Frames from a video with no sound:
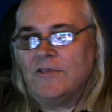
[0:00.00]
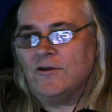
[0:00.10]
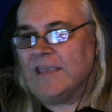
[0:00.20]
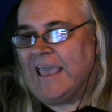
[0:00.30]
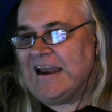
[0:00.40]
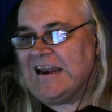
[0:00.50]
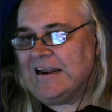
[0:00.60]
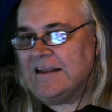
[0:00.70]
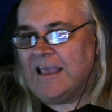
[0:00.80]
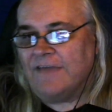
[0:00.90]
They're
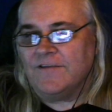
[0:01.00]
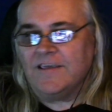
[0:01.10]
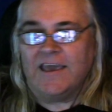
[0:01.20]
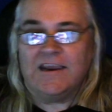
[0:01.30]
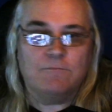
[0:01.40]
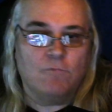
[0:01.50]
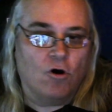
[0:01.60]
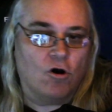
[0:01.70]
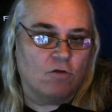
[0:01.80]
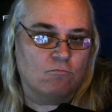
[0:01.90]
definitely getting
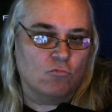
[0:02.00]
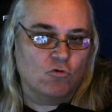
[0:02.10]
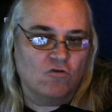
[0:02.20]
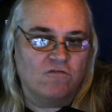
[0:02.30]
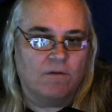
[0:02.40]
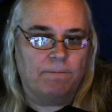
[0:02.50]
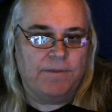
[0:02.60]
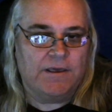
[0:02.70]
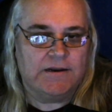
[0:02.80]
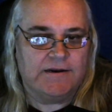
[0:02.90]
more
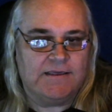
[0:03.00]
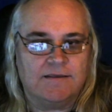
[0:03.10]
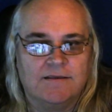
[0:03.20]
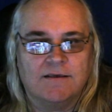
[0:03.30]
movability